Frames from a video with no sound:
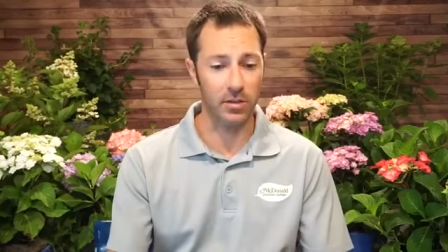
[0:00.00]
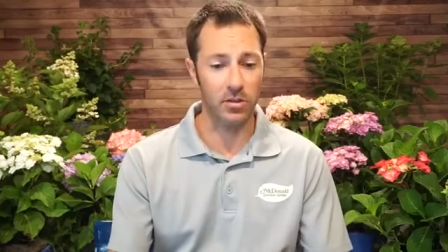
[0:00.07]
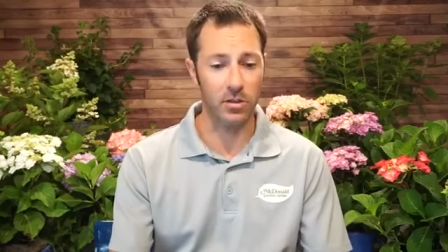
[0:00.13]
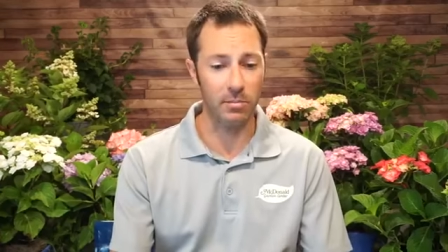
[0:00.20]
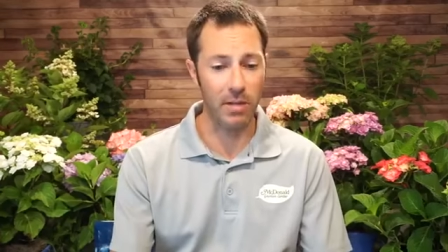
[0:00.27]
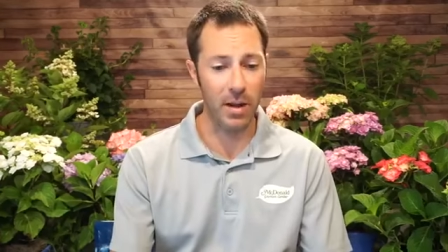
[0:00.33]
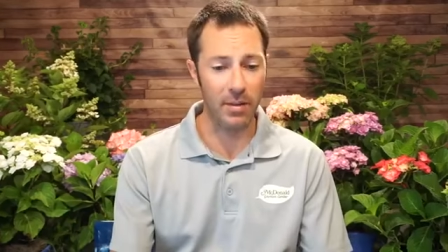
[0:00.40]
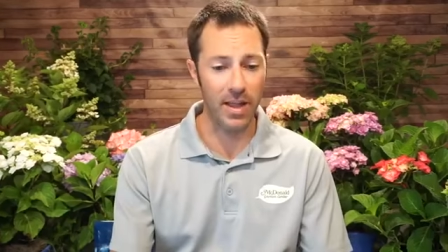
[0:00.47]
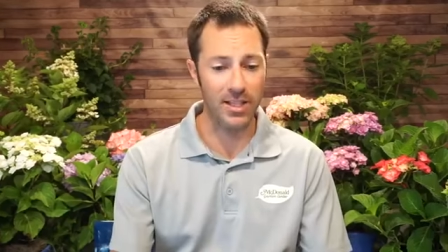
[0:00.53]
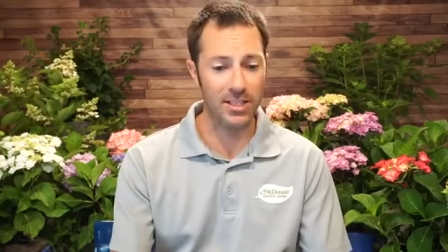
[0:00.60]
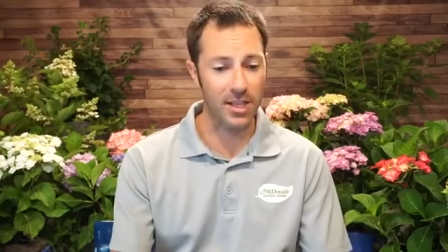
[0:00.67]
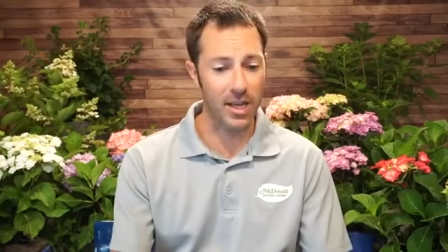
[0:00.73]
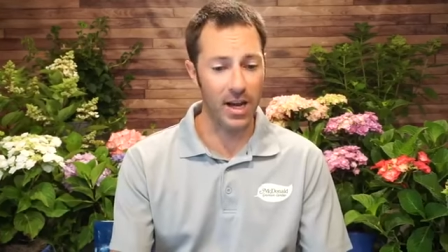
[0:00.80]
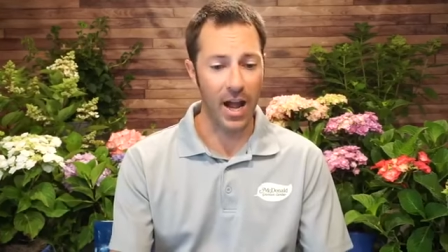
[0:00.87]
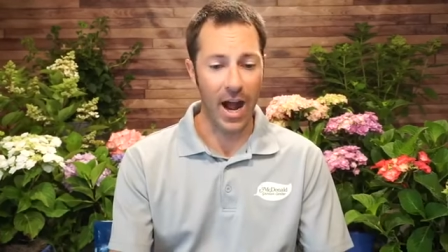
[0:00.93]
So maybe that's
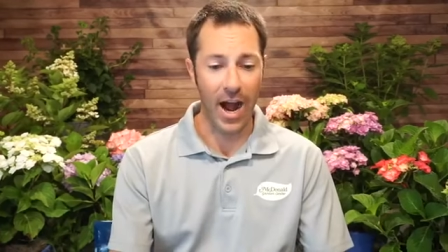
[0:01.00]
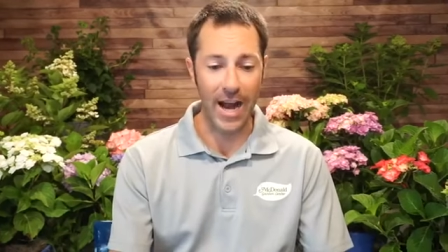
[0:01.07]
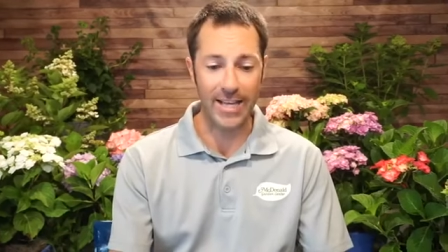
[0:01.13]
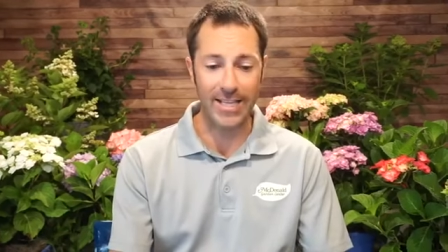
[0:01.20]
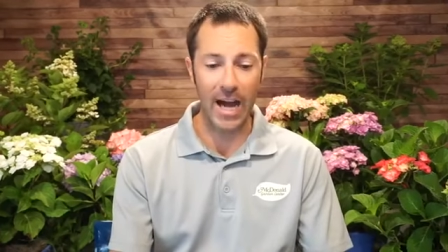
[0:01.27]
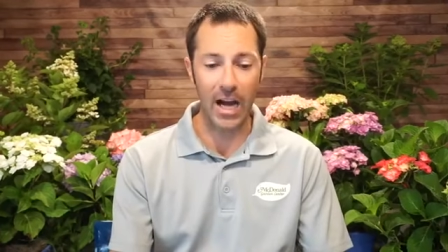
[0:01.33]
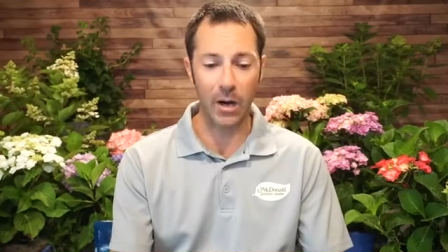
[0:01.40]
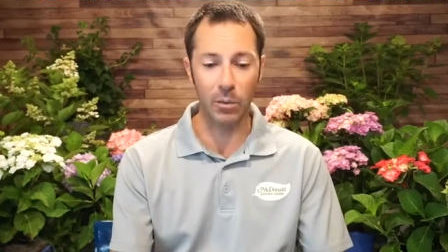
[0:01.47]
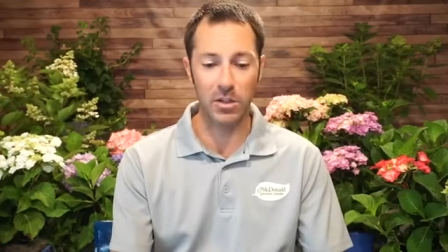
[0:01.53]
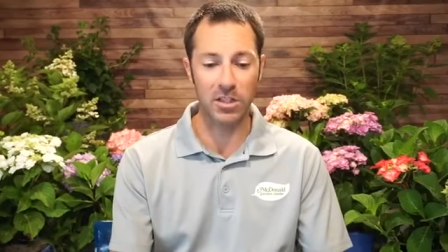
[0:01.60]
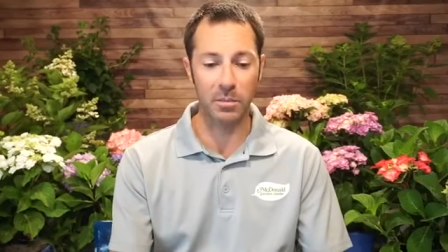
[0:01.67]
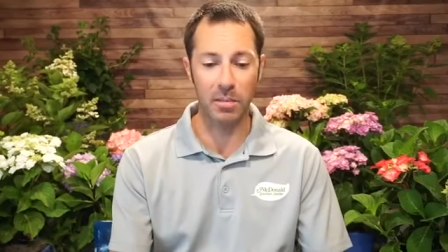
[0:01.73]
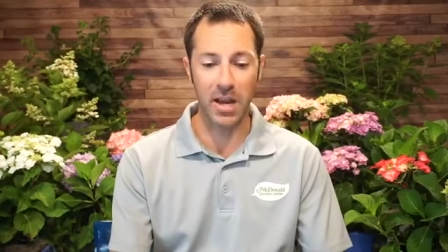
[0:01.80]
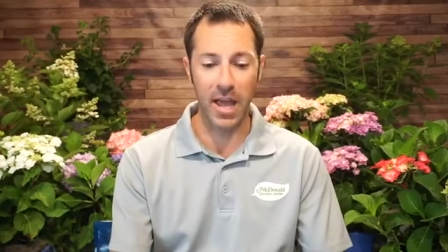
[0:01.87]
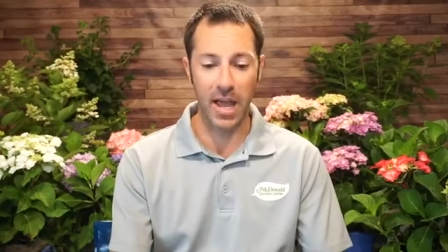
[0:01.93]
it. I doubt it was
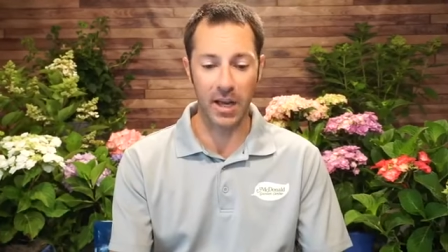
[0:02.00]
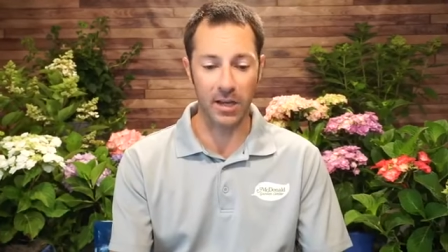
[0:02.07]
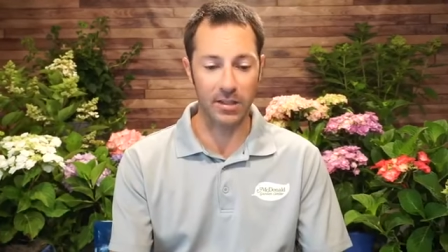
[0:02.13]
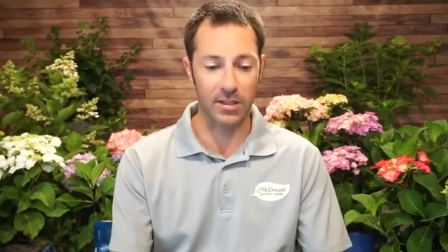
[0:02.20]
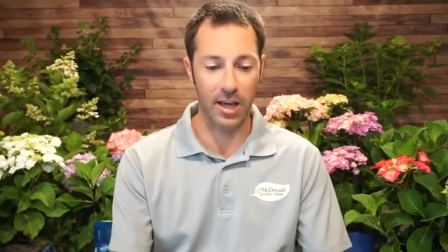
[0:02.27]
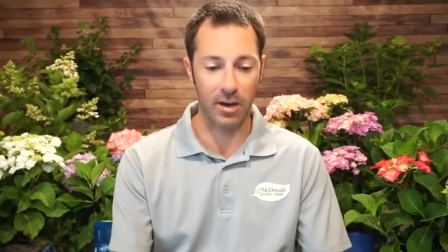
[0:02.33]
the bananas.